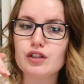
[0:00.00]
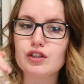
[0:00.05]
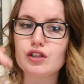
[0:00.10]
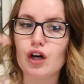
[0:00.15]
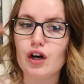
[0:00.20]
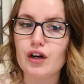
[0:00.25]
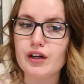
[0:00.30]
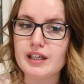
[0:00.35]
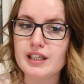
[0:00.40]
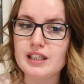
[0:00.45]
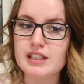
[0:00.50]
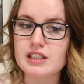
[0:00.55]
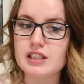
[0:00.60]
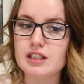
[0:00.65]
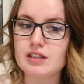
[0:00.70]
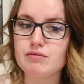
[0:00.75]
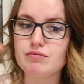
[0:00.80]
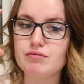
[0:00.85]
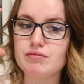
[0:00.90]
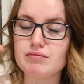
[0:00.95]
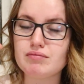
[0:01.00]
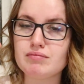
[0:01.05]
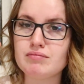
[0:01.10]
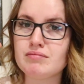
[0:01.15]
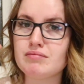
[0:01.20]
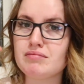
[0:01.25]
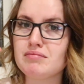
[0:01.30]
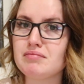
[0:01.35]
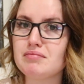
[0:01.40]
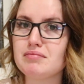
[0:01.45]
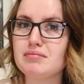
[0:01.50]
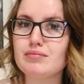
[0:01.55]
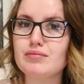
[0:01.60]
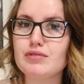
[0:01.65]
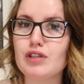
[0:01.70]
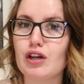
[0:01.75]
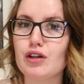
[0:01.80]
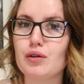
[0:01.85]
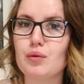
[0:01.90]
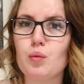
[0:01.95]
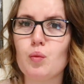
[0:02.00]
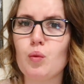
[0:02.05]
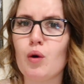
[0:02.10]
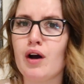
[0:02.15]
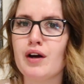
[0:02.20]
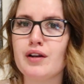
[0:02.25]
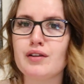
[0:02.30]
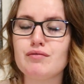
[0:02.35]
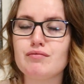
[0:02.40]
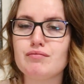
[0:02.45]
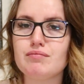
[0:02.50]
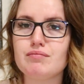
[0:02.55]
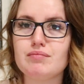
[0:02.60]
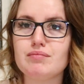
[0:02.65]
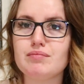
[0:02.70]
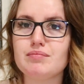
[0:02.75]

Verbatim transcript: guide, like one